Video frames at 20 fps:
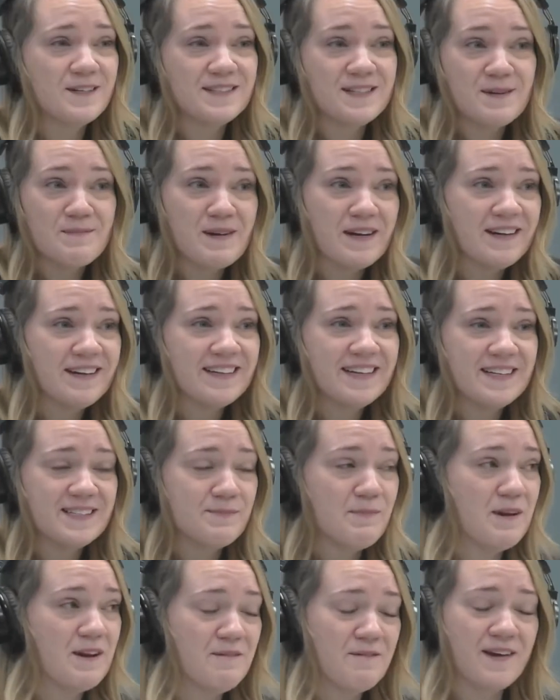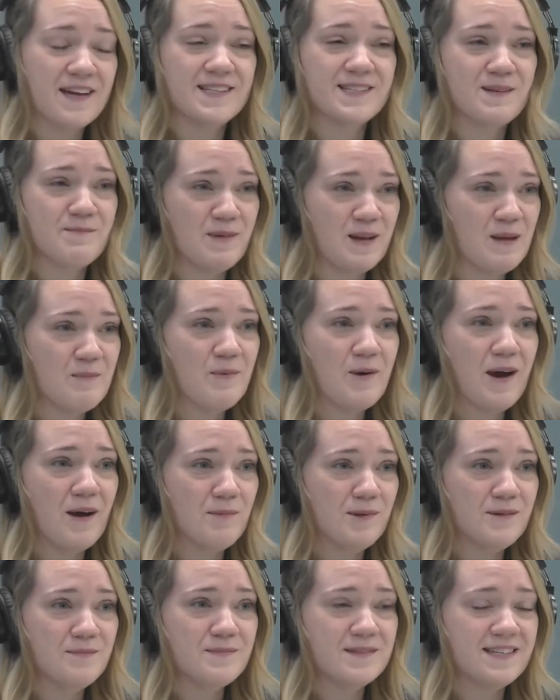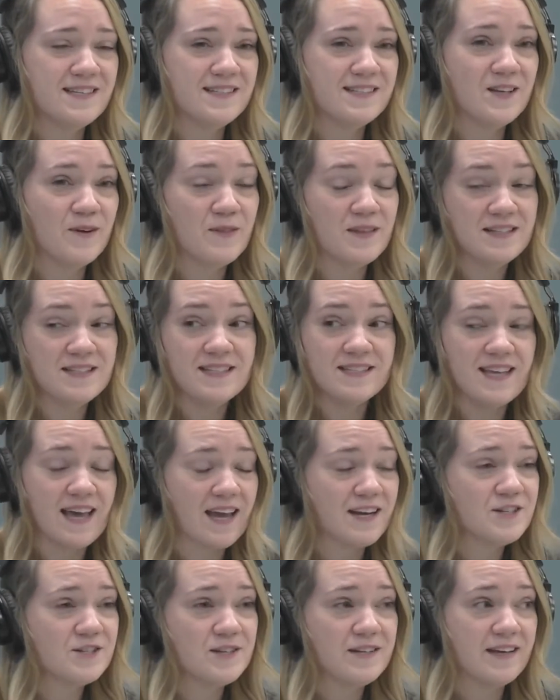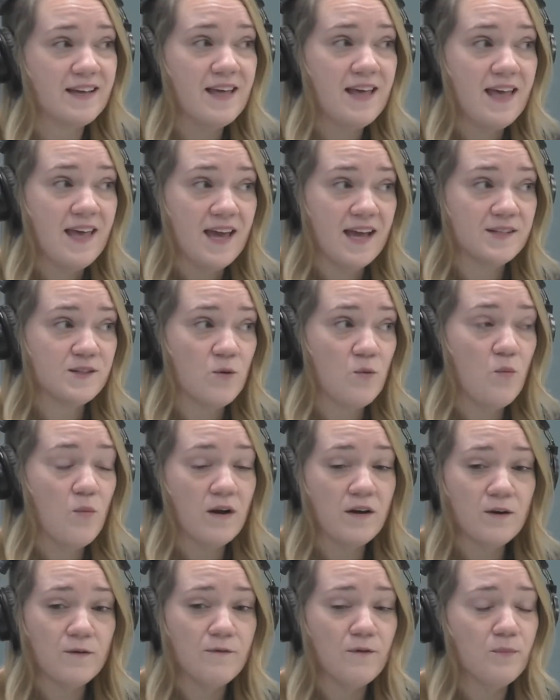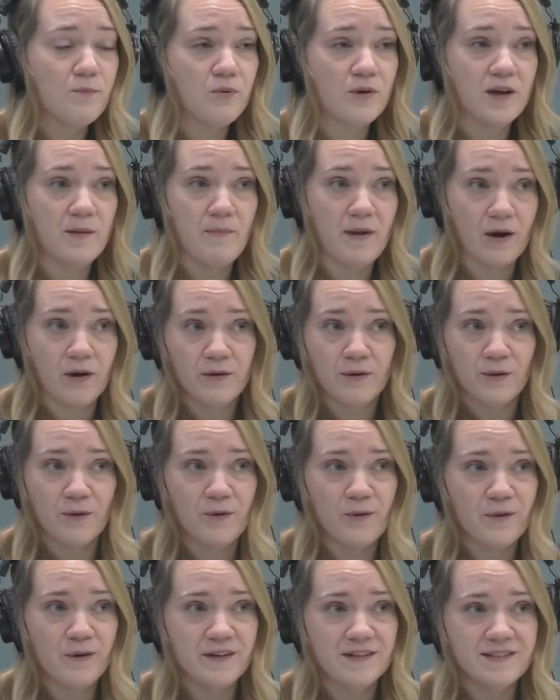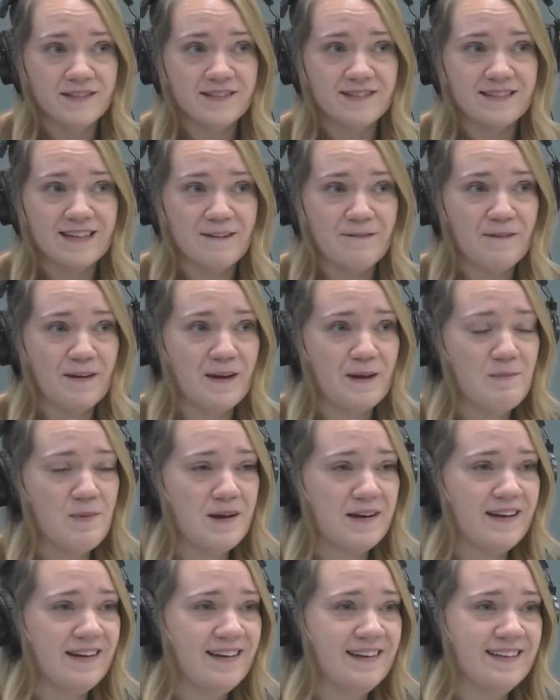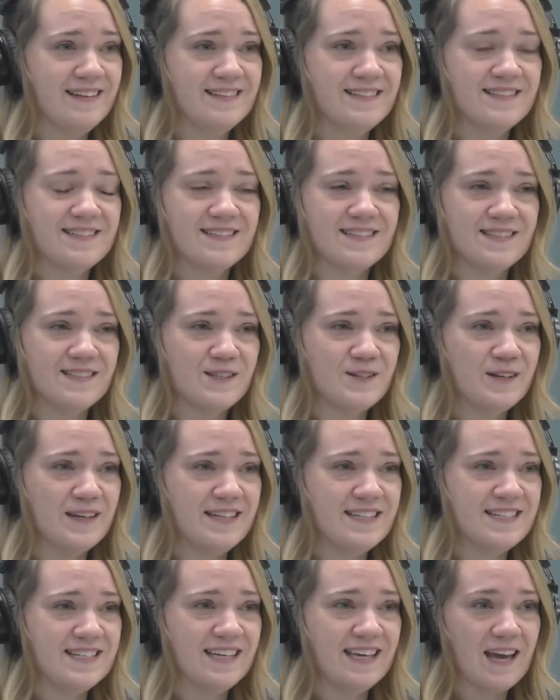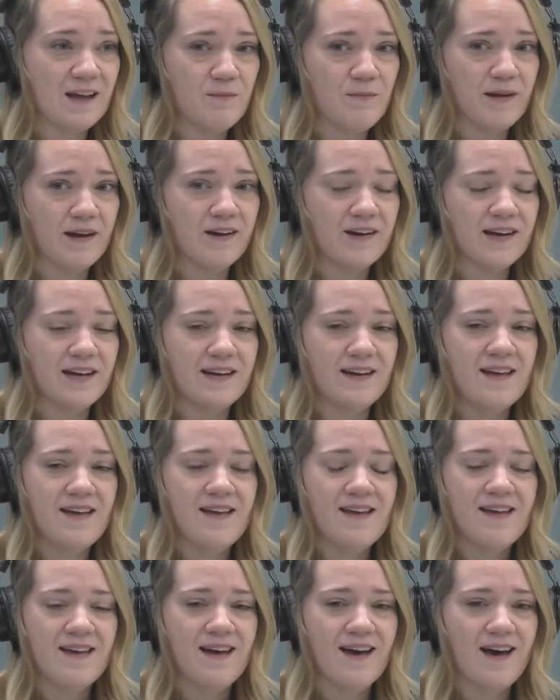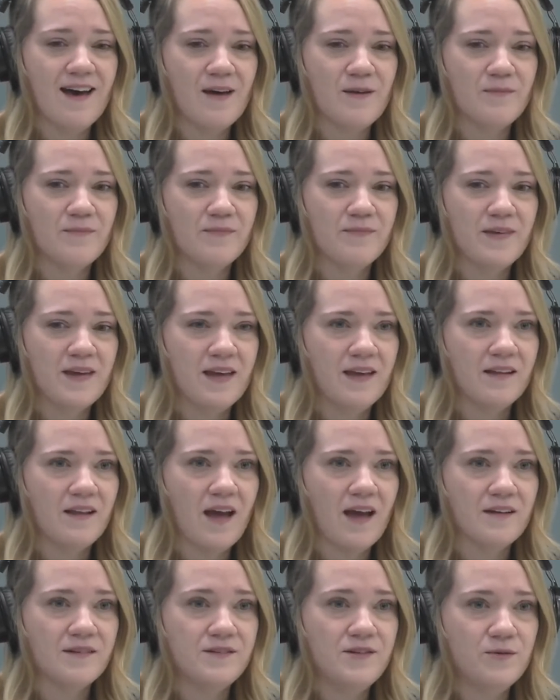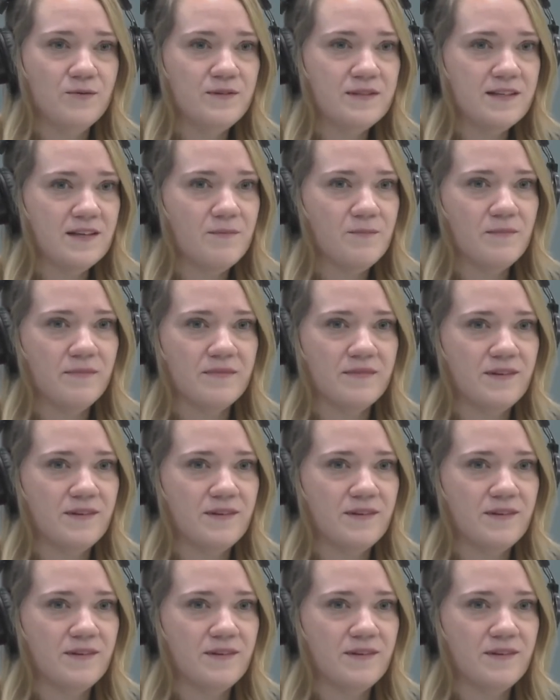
in America is money fights and money problems. And so this is actually, it's a wonderful premarital course. If anybody is looking to get married, do some